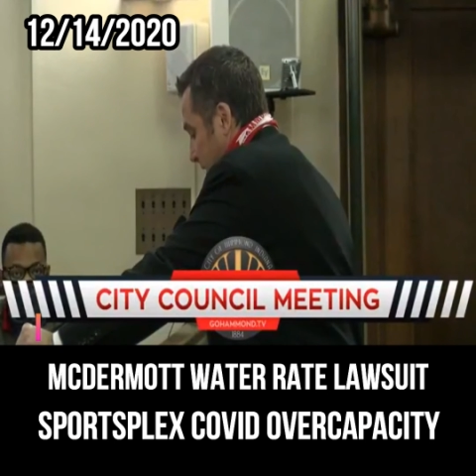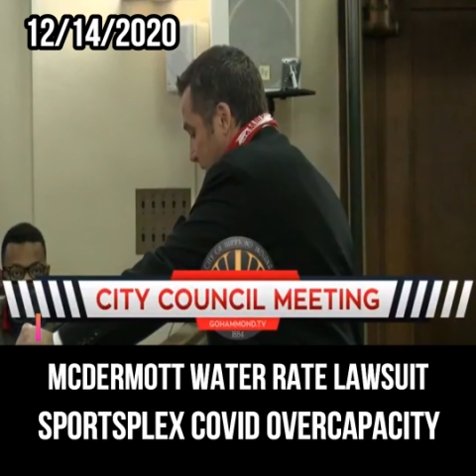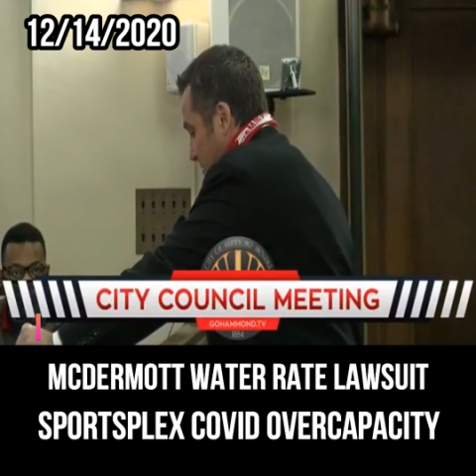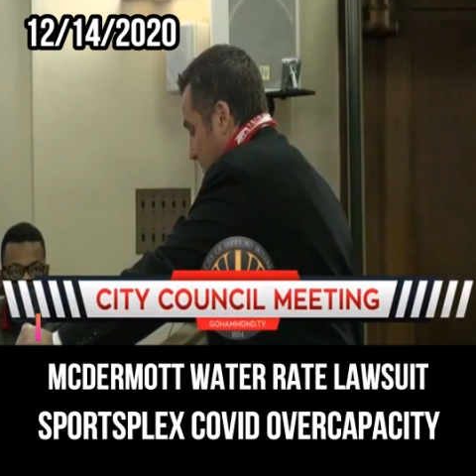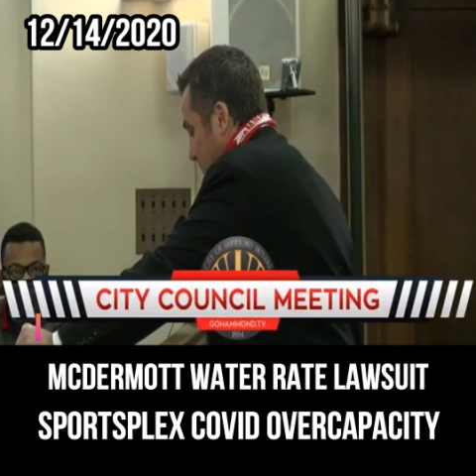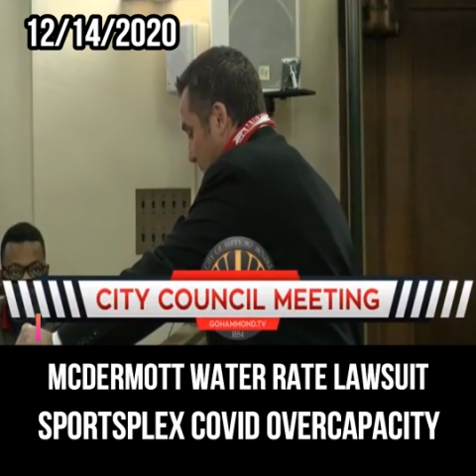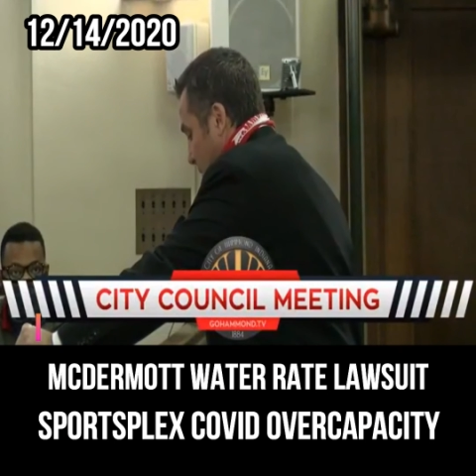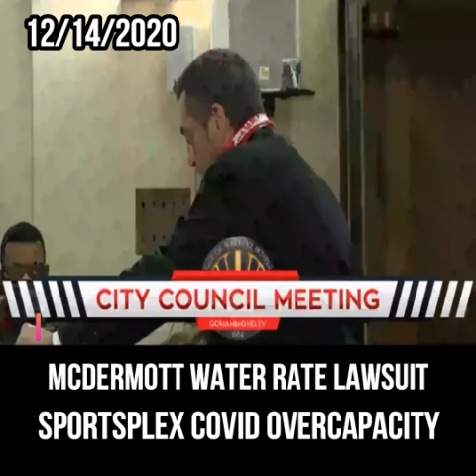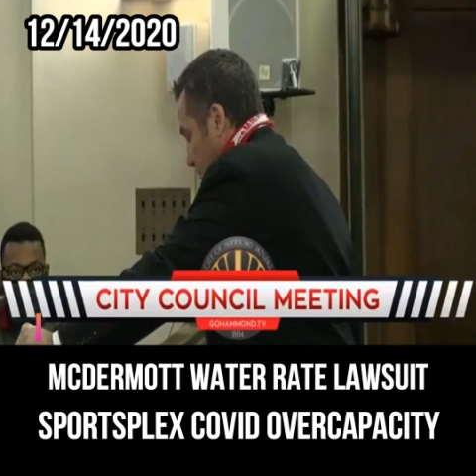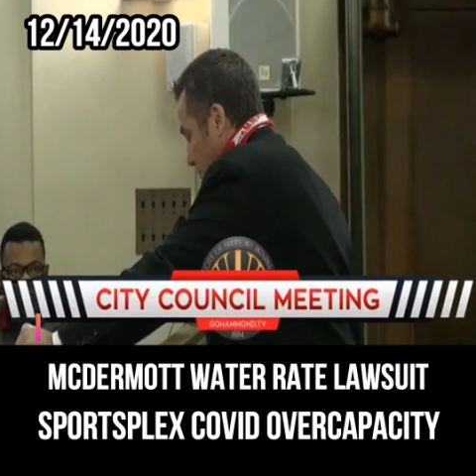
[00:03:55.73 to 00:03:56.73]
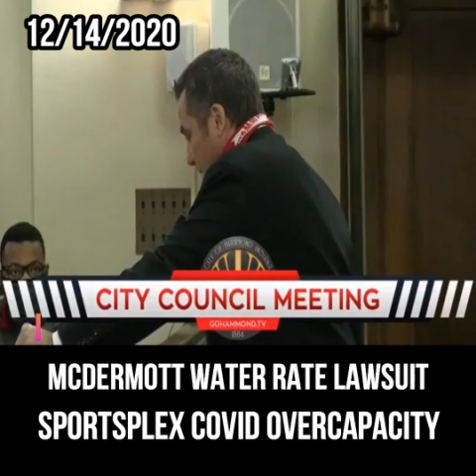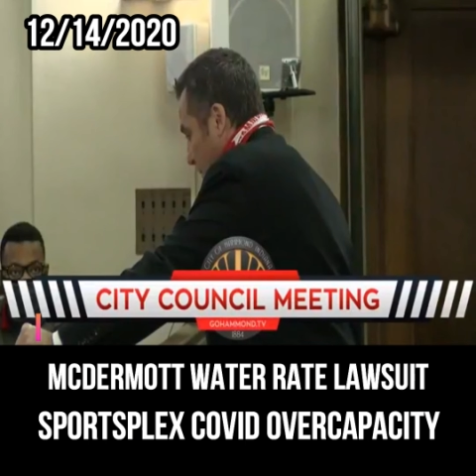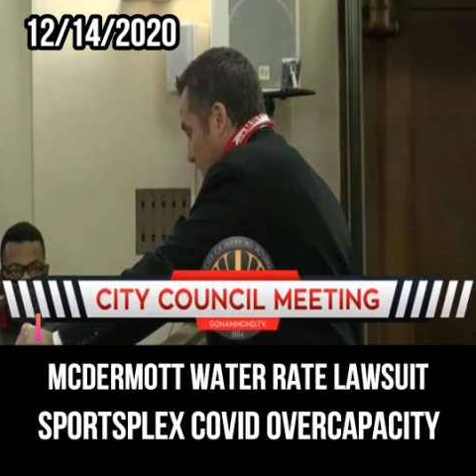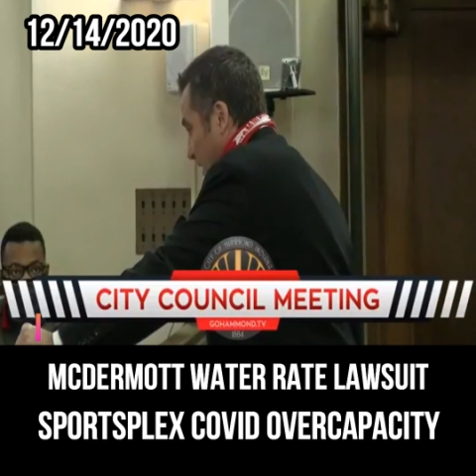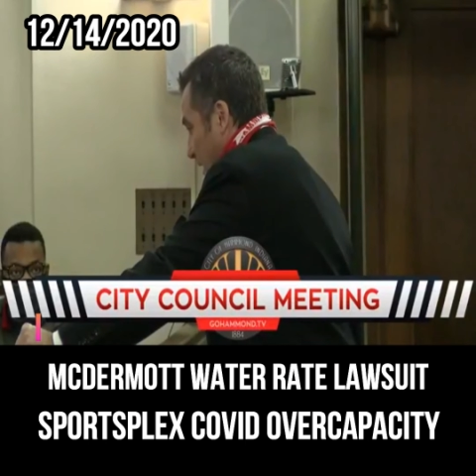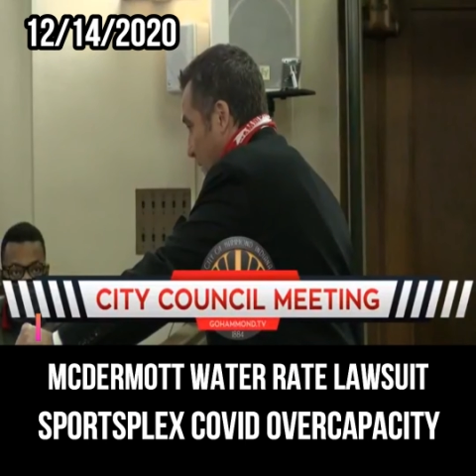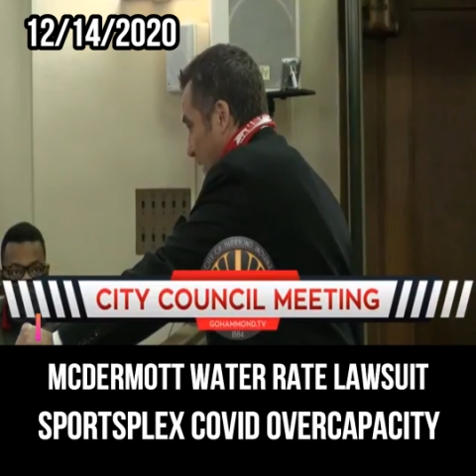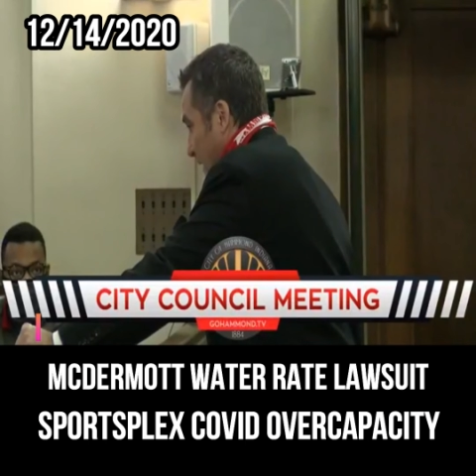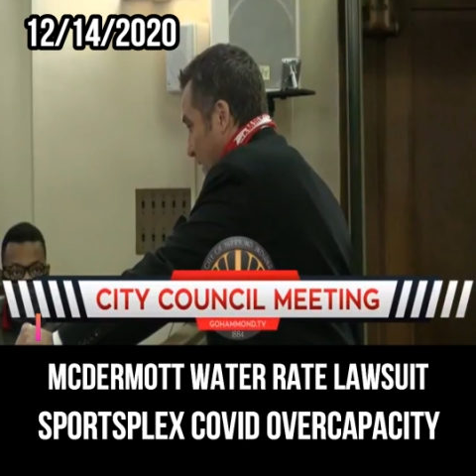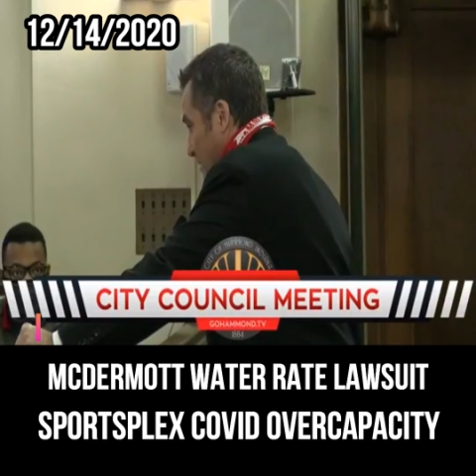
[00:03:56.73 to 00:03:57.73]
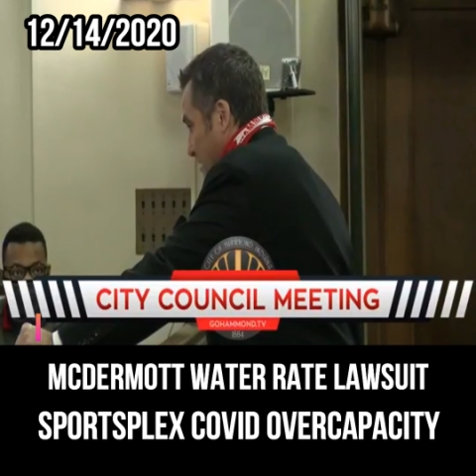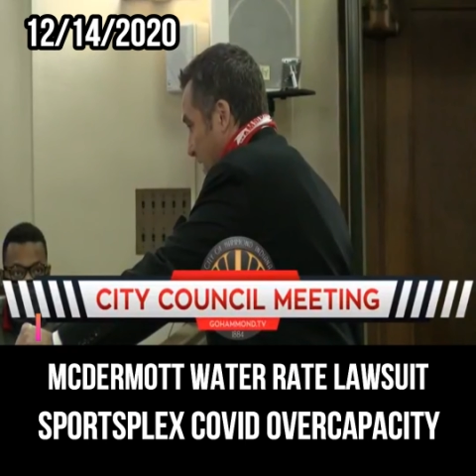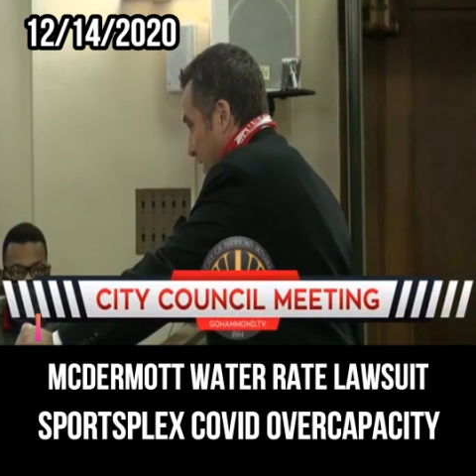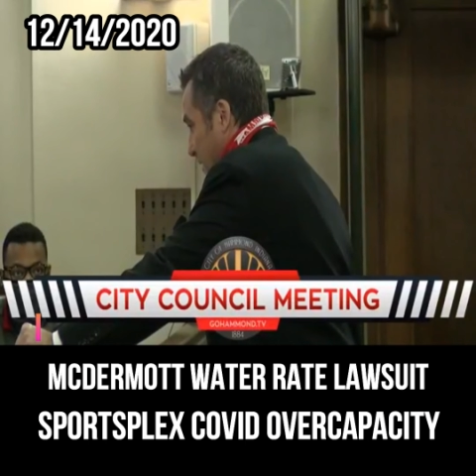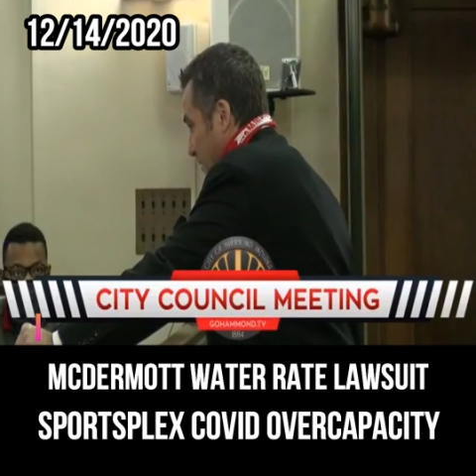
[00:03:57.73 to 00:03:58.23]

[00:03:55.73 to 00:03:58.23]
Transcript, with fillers: You know, and some people probably think I'm making a mistake,